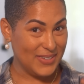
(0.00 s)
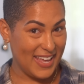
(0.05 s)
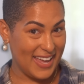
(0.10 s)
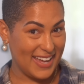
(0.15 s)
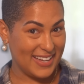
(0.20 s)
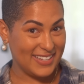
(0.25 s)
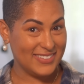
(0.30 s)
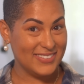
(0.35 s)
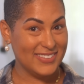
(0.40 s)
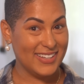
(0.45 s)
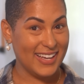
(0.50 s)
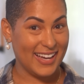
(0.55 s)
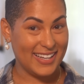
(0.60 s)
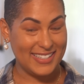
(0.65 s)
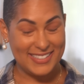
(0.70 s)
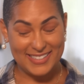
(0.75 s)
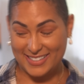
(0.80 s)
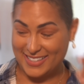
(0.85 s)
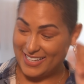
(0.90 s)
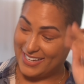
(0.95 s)
Hey, you
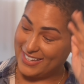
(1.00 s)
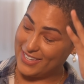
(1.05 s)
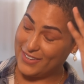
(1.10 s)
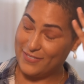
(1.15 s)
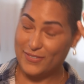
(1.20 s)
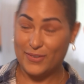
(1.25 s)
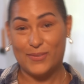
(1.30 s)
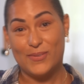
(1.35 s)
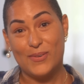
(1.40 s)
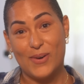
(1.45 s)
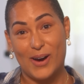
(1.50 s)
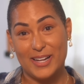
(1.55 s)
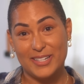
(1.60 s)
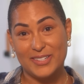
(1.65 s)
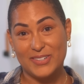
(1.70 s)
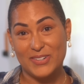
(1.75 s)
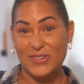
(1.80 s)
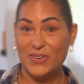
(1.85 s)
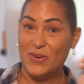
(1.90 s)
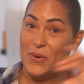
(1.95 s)
guys, thank you for
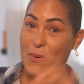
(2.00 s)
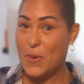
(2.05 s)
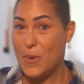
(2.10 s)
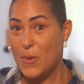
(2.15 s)
watching.